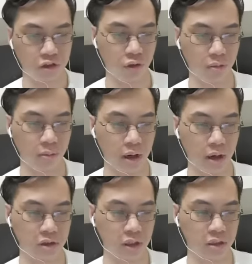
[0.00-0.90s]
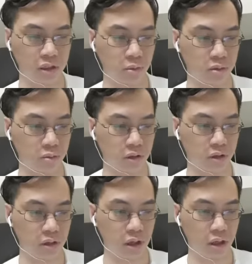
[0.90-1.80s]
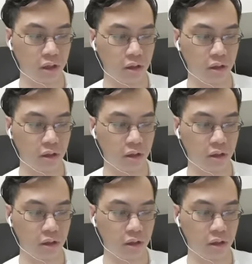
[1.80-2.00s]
4 miles, 96 miles per day.